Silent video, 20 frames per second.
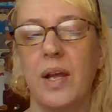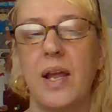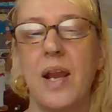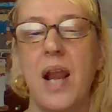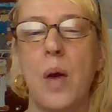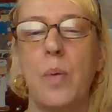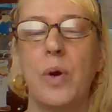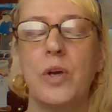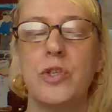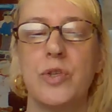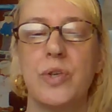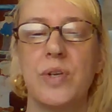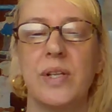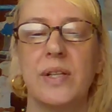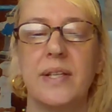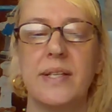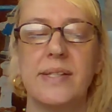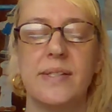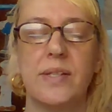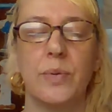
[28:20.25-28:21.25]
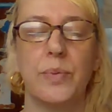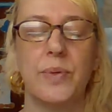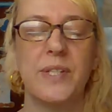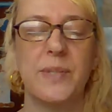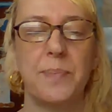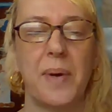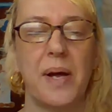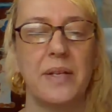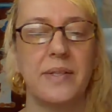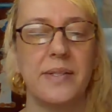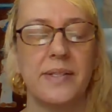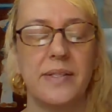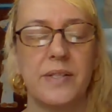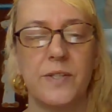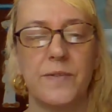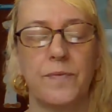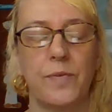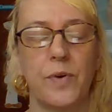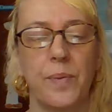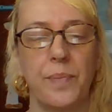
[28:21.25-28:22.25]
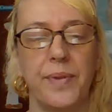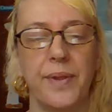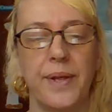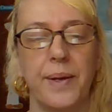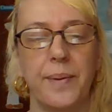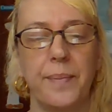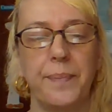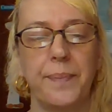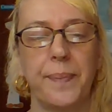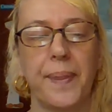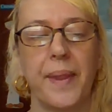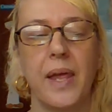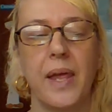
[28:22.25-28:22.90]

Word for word: And I want you to elicit responses from them.